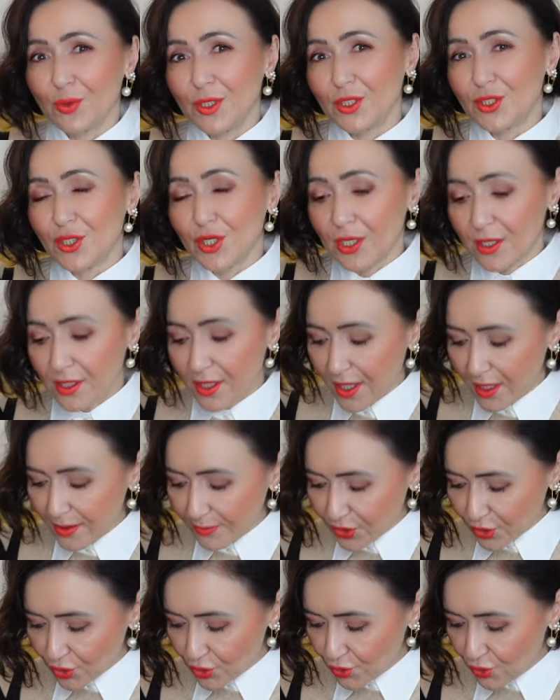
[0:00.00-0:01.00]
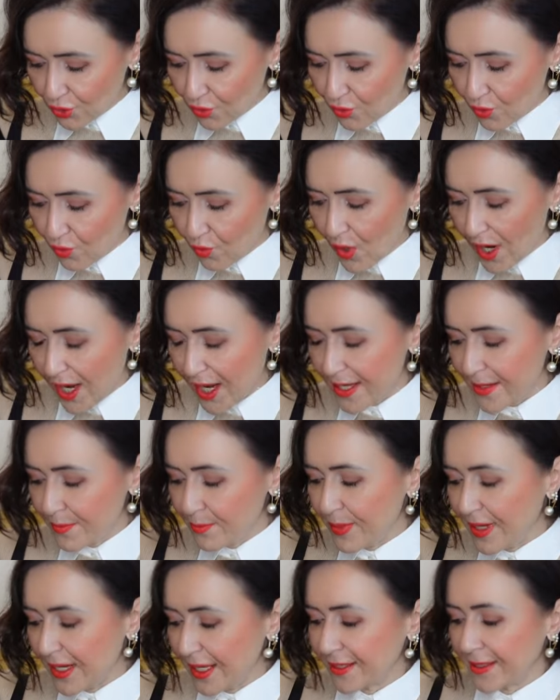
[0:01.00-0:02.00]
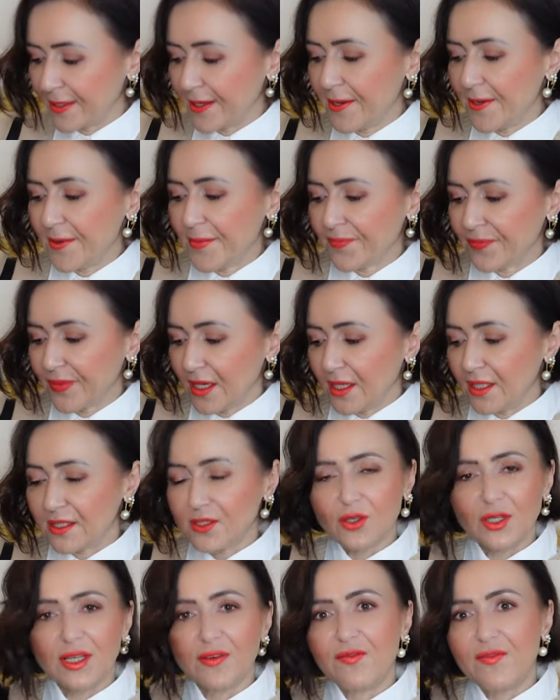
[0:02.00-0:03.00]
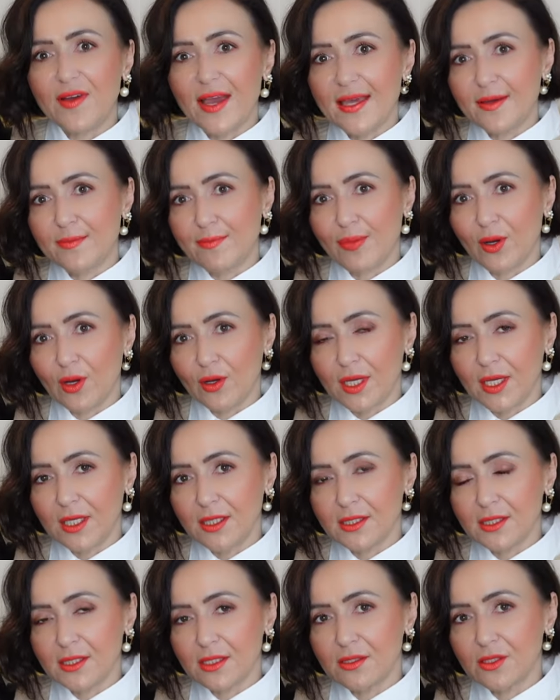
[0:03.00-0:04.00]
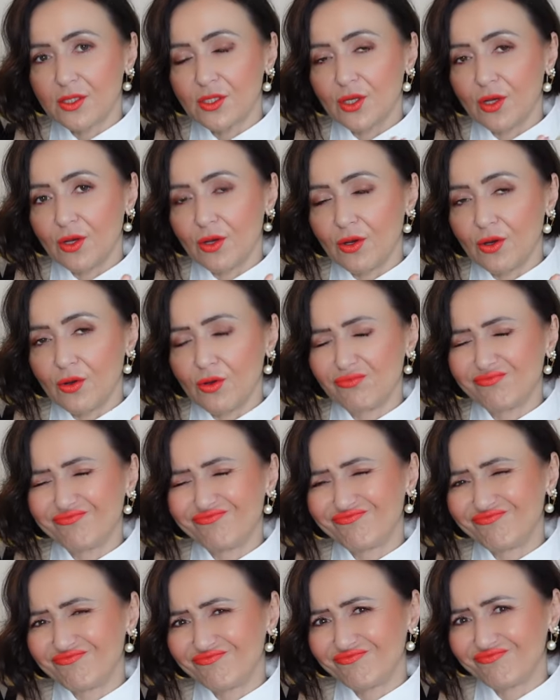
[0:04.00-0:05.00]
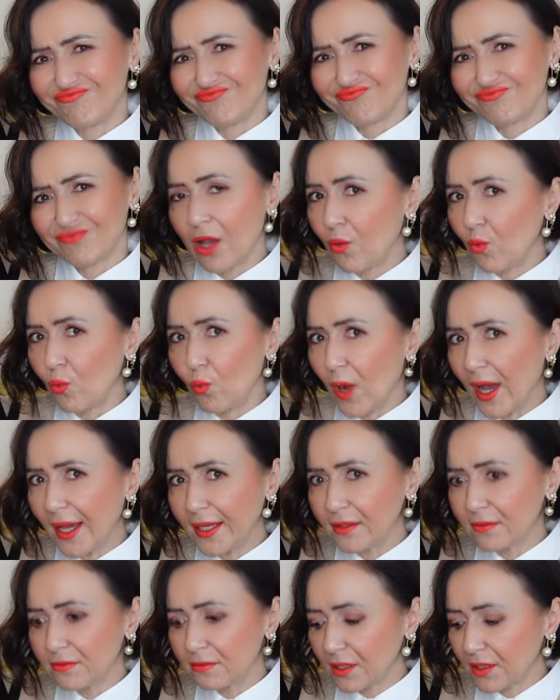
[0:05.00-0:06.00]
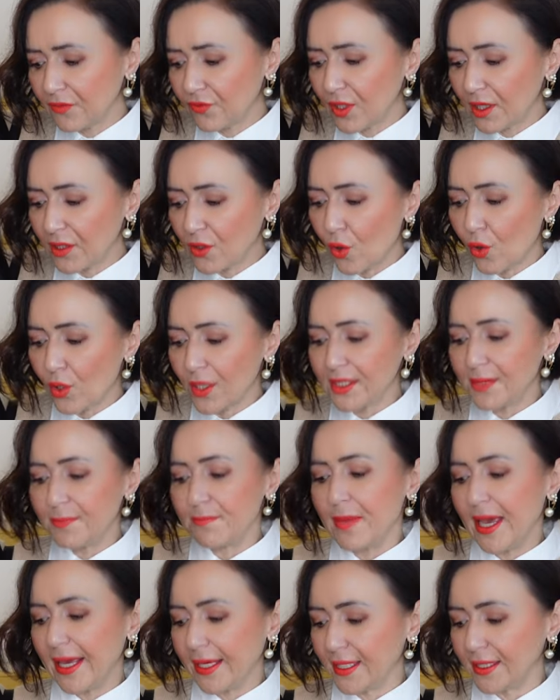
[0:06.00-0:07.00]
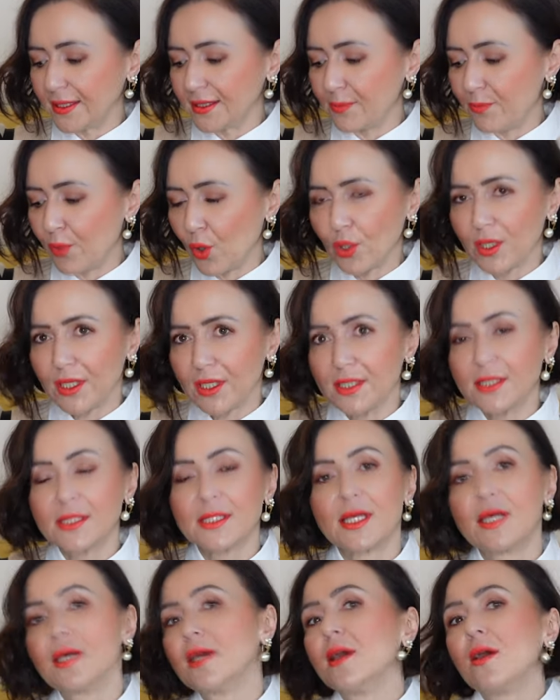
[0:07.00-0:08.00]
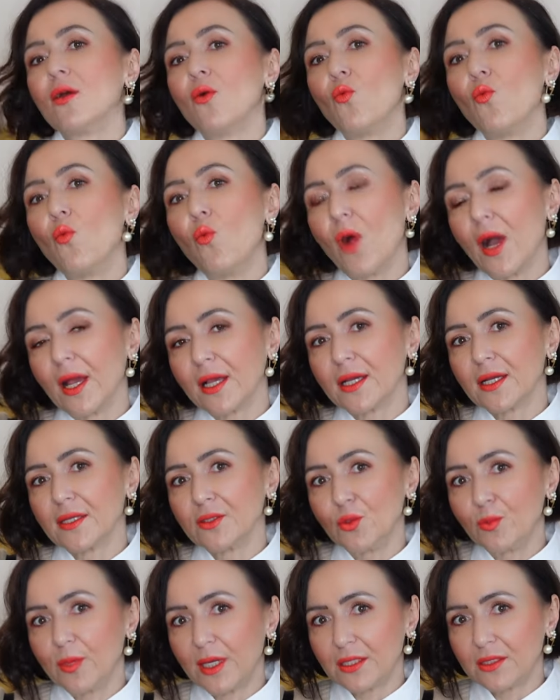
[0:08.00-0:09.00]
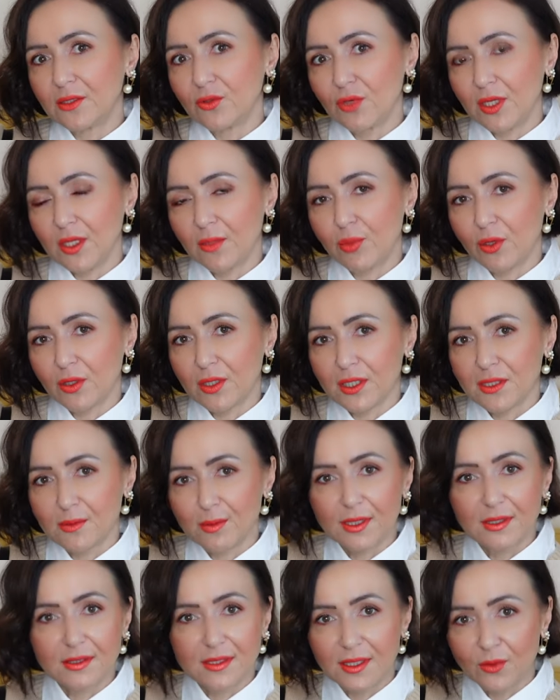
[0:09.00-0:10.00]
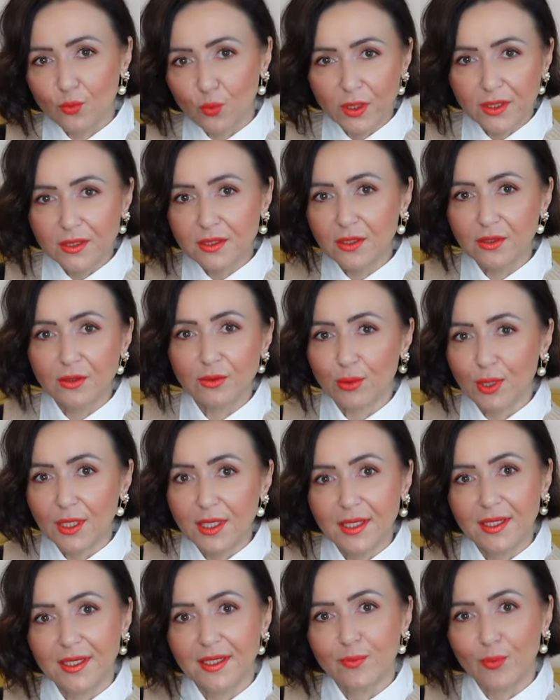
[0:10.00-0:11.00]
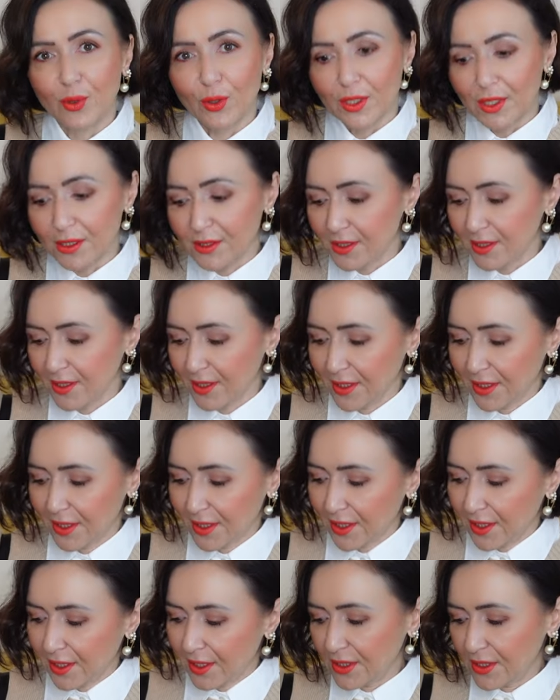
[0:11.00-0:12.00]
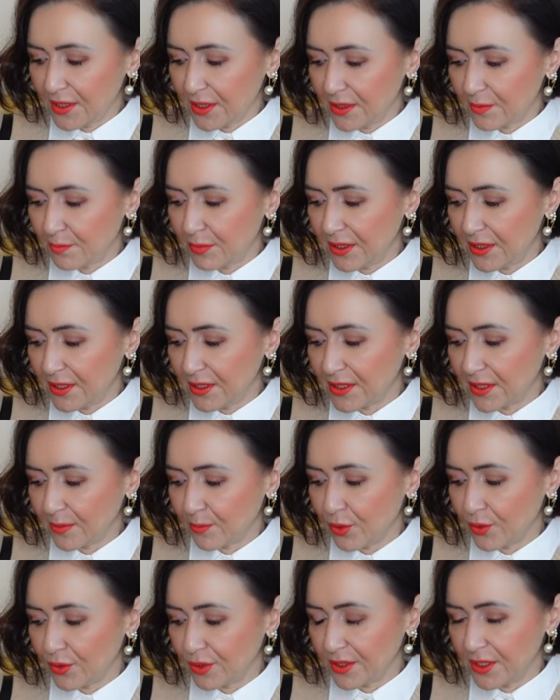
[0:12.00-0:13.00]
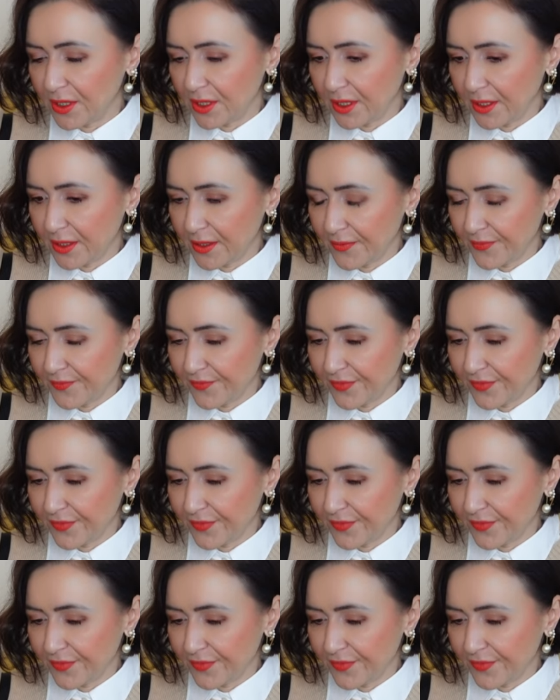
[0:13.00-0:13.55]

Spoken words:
which I'm not sure why, but it's got a fake pocket. So why? If you are already making the pockets, why can't you make the real pockets? Because in winter, you really need pockets. This is a bit disappointing.